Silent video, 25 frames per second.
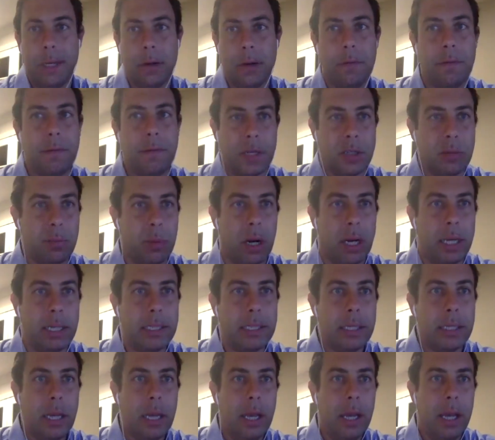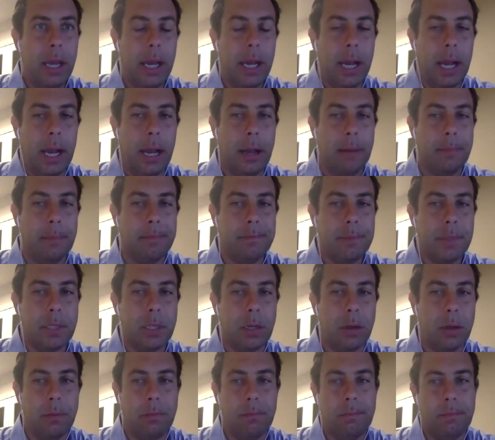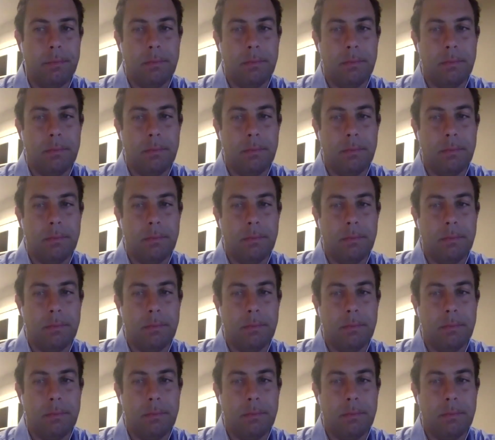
fixed price. So